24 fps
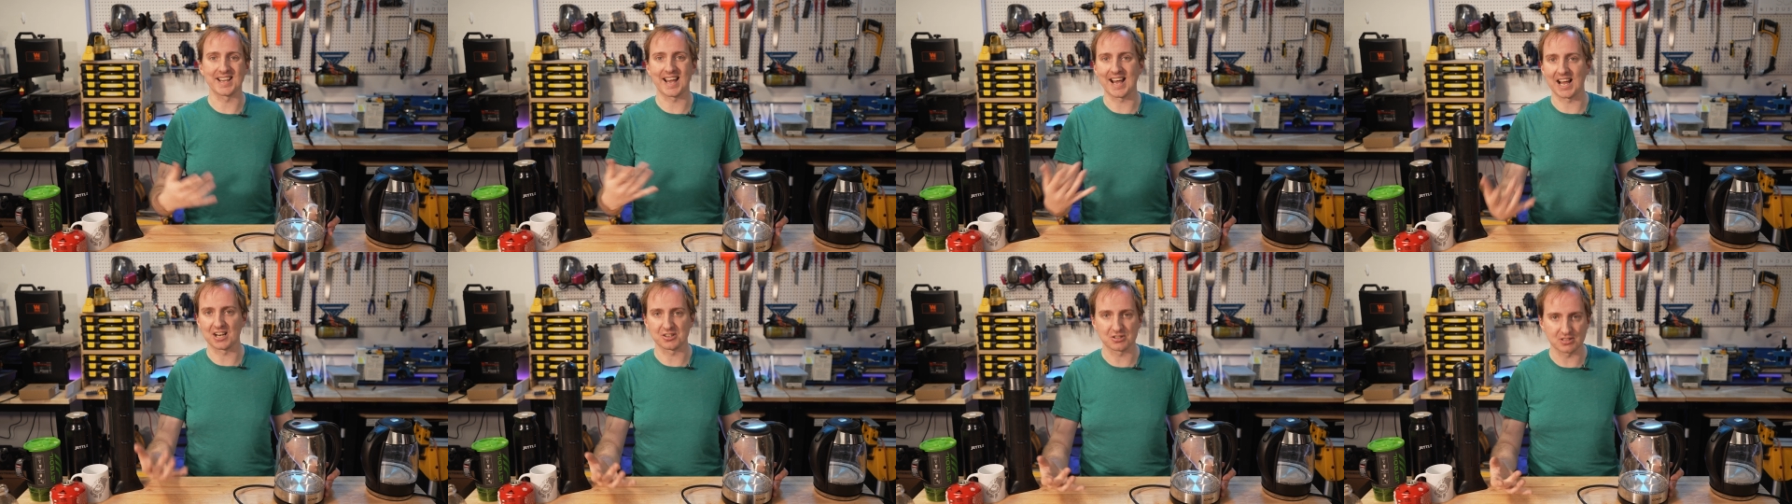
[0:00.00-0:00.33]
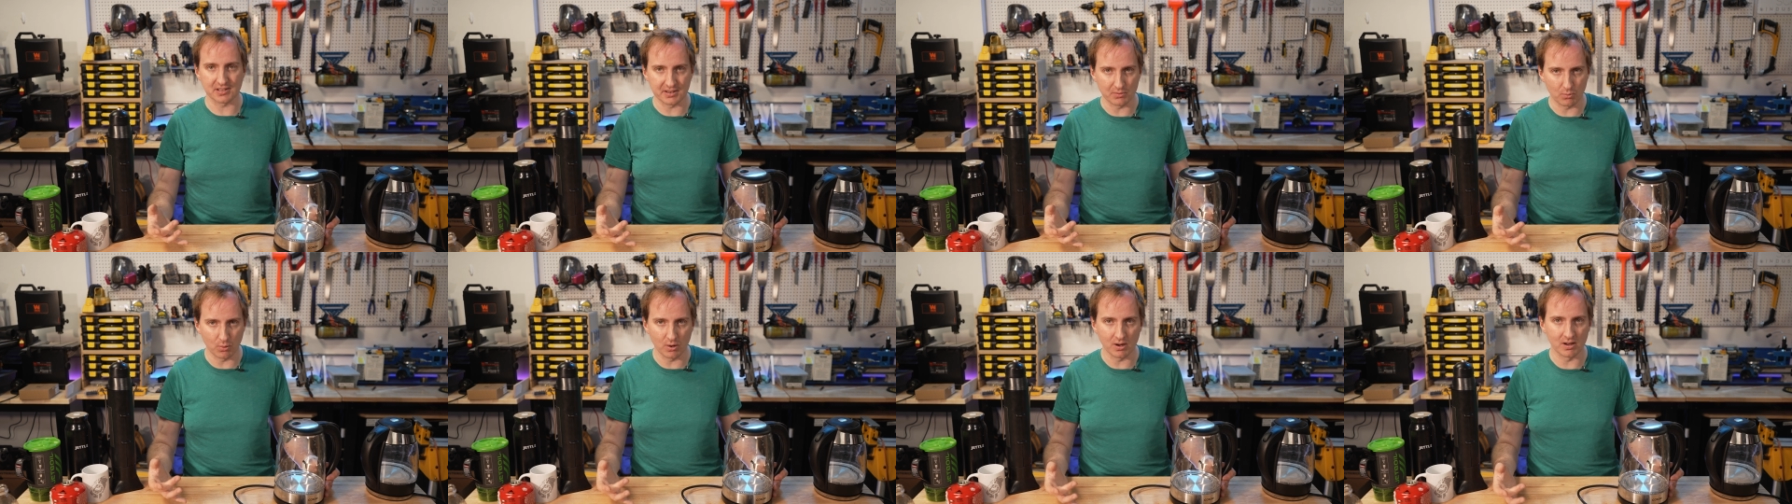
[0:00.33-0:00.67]

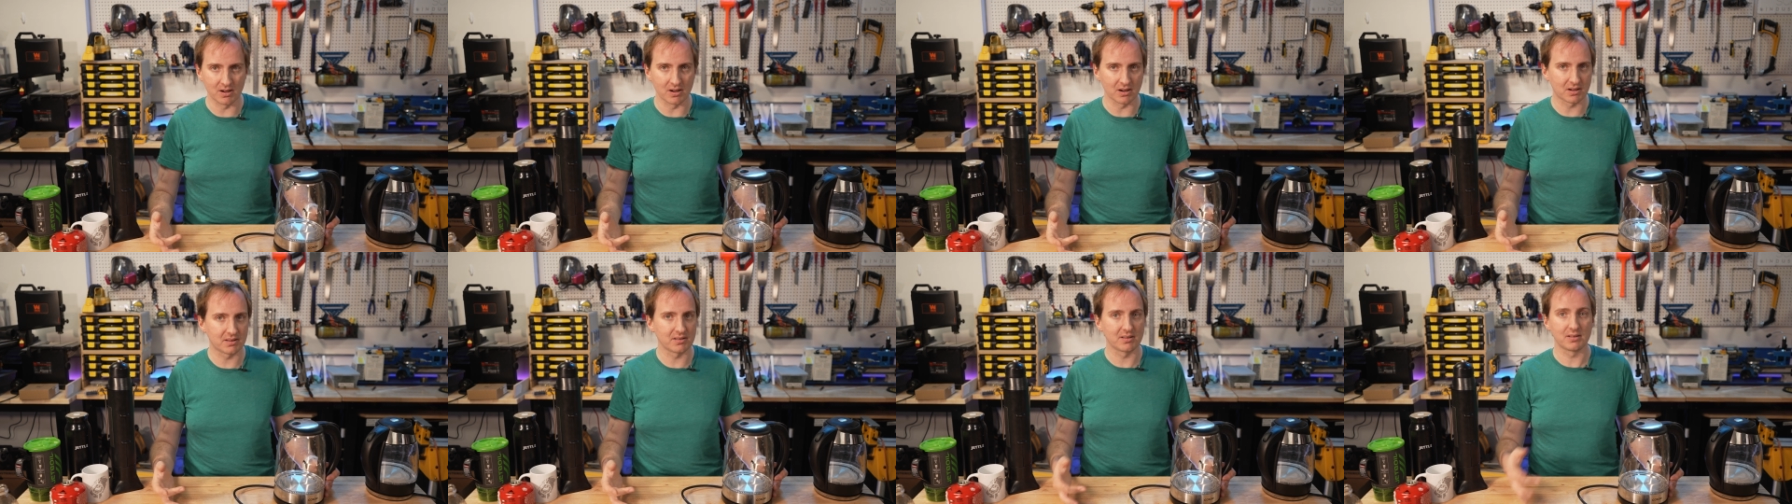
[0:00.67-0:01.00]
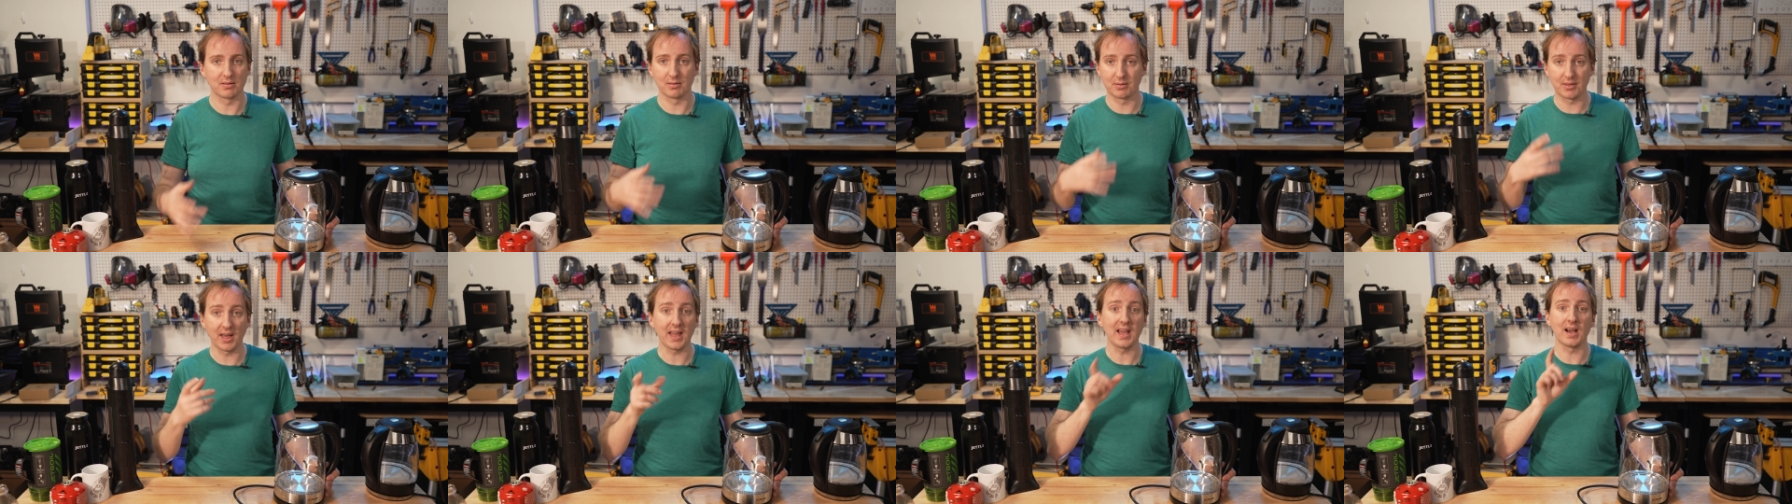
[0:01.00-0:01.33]
actually work.
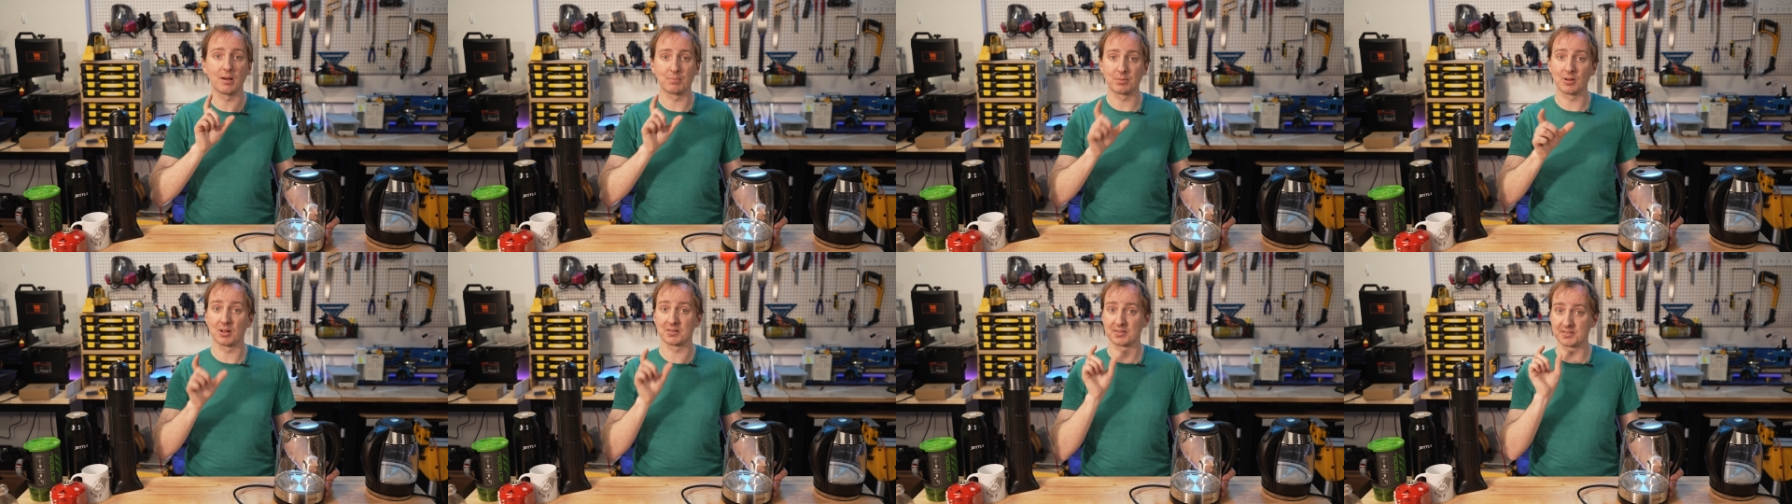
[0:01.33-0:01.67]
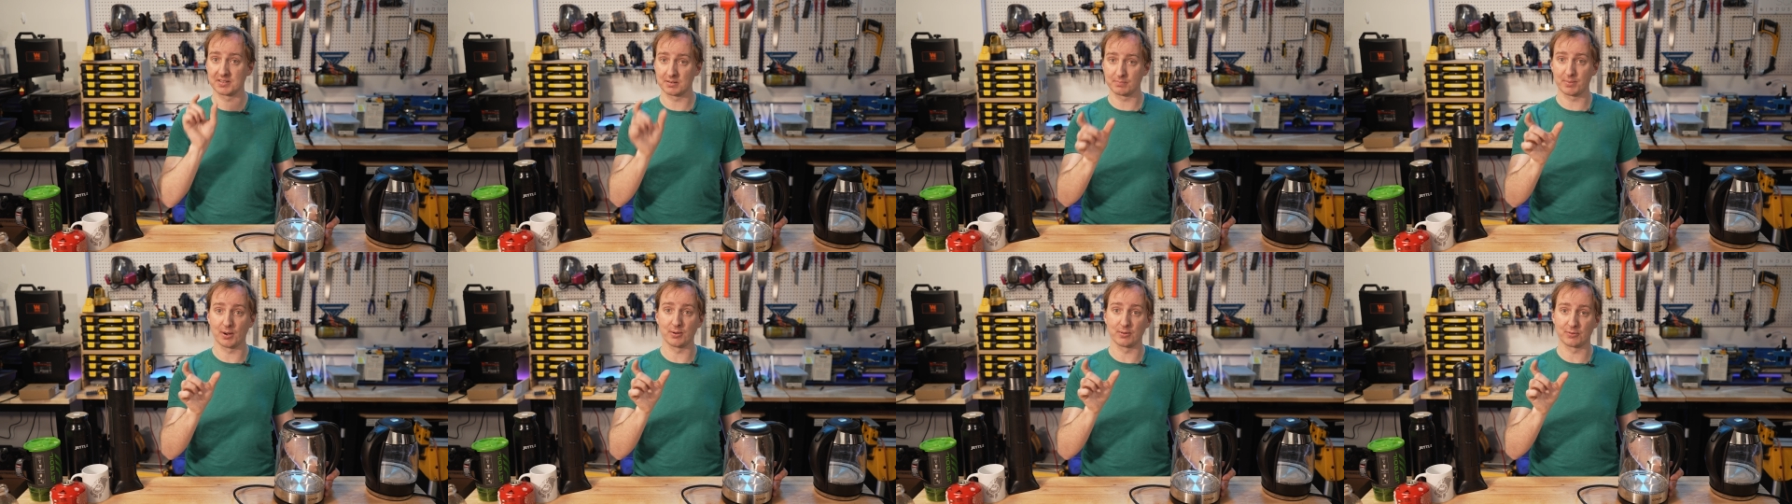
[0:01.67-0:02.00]
They are plugged
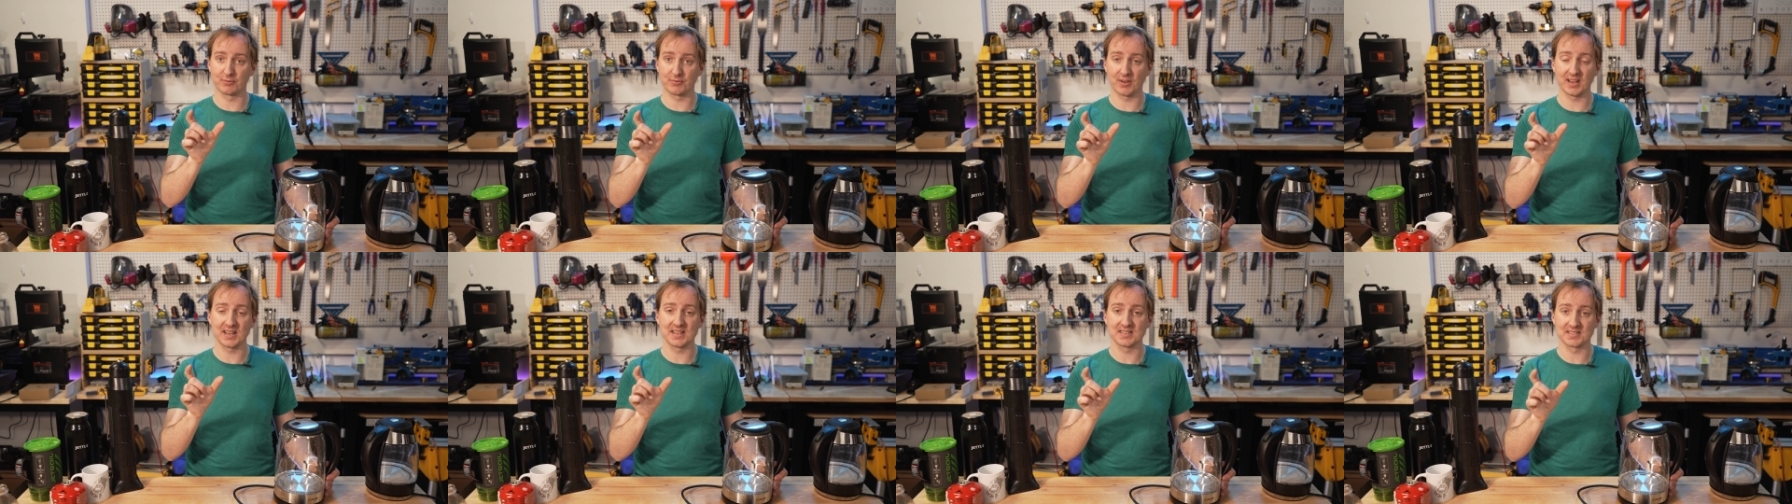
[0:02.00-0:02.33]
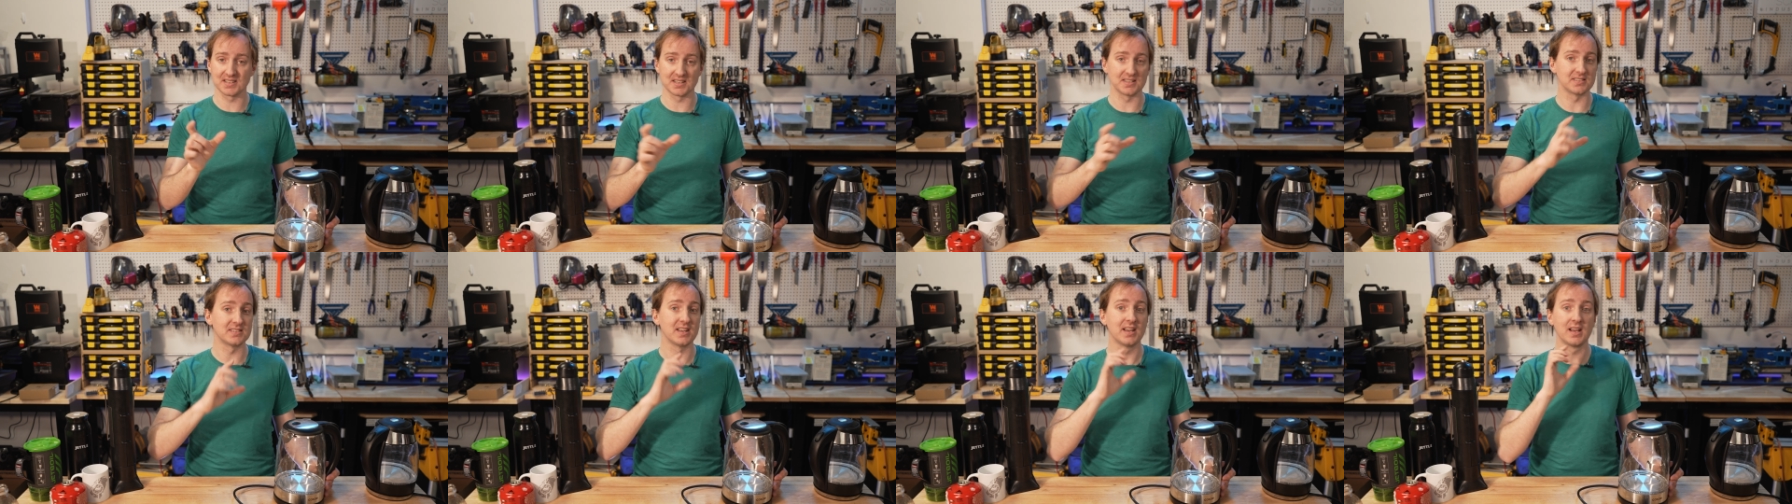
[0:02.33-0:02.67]
into both
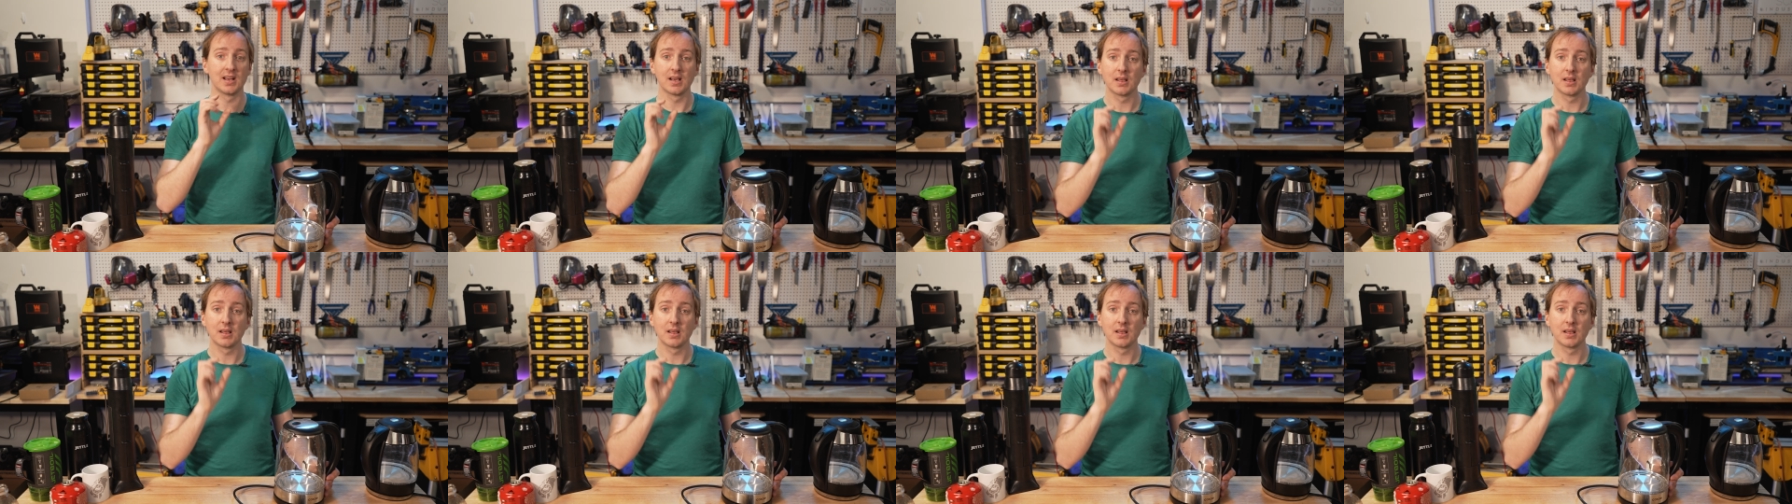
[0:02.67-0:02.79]
phases.